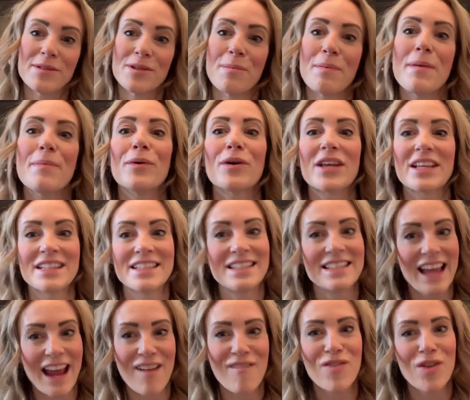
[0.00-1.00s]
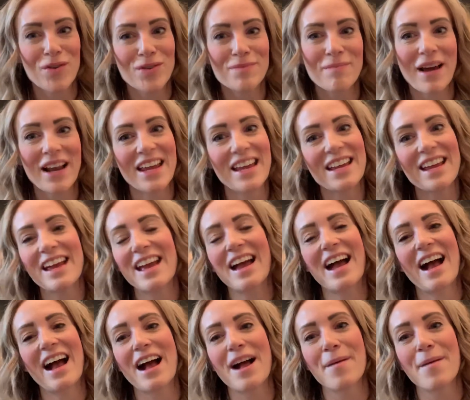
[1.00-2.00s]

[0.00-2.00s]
So people can save those money